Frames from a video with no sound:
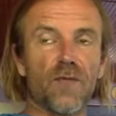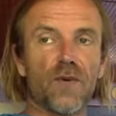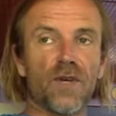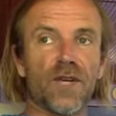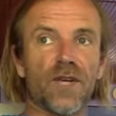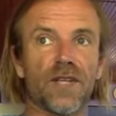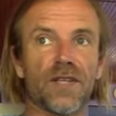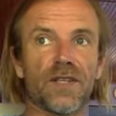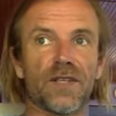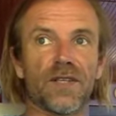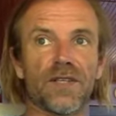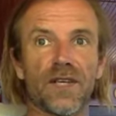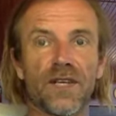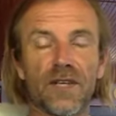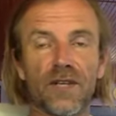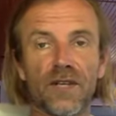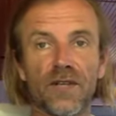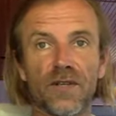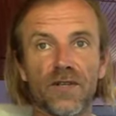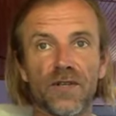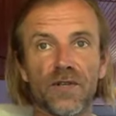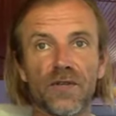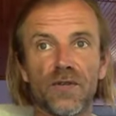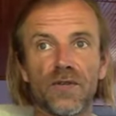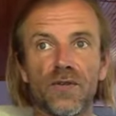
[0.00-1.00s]
We can tell
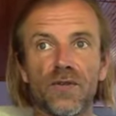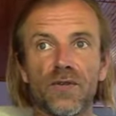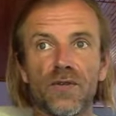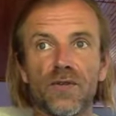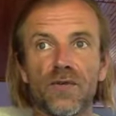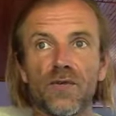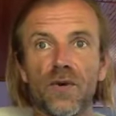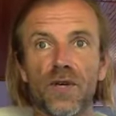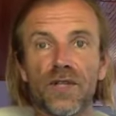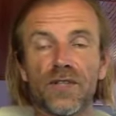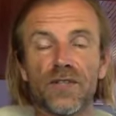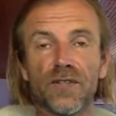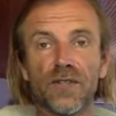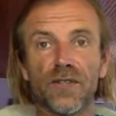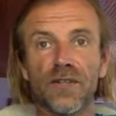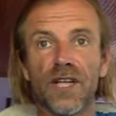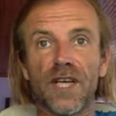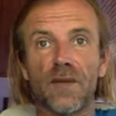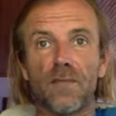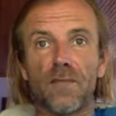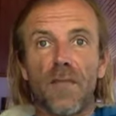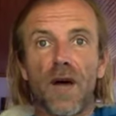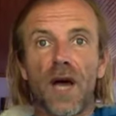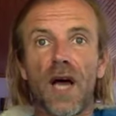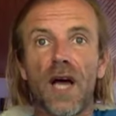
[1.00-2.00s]
you what's on
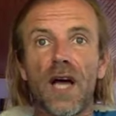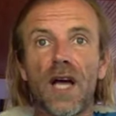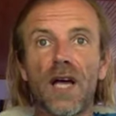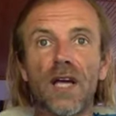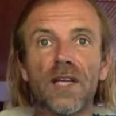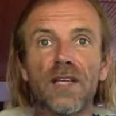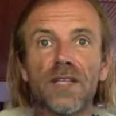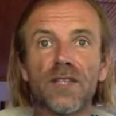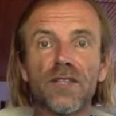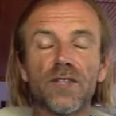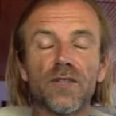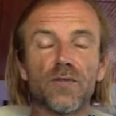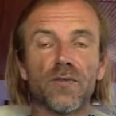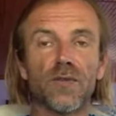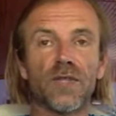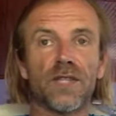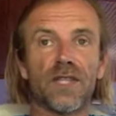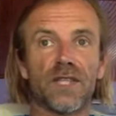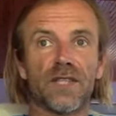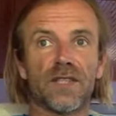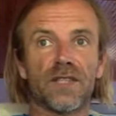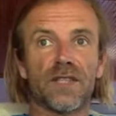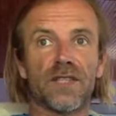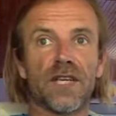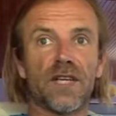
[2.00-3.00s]
their mind. We
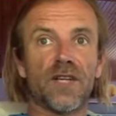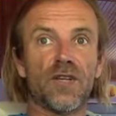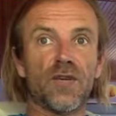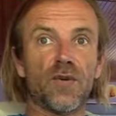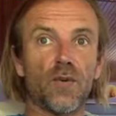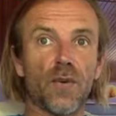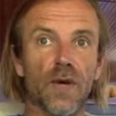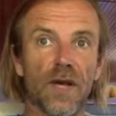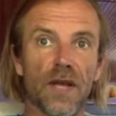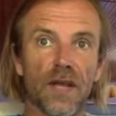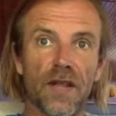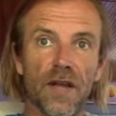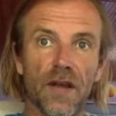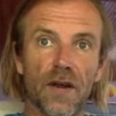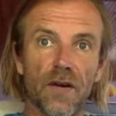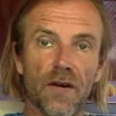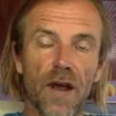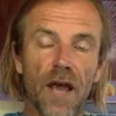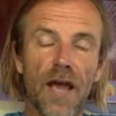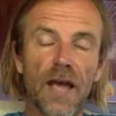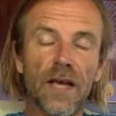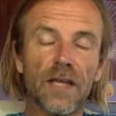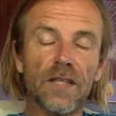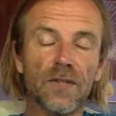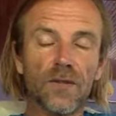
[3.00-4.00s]
can tell you where they're
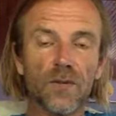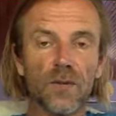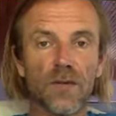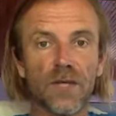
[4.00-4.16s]
at.